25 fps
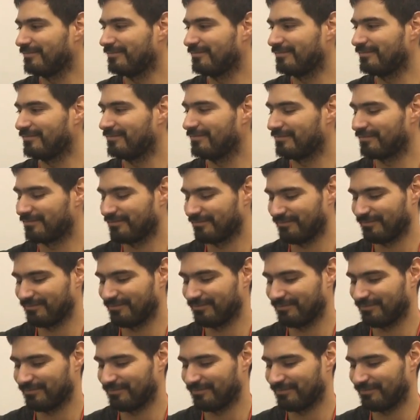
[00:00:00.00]

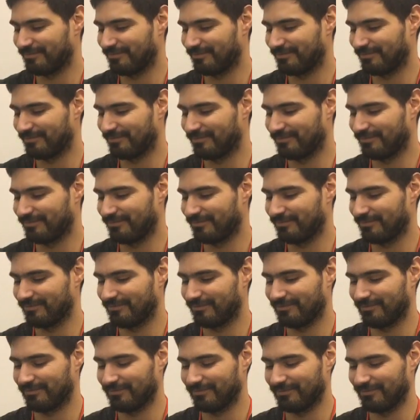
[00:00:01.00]

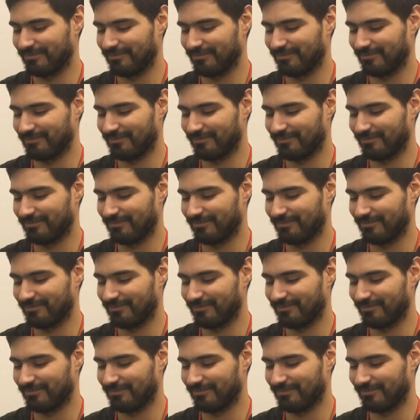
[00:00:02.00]
(not speaking)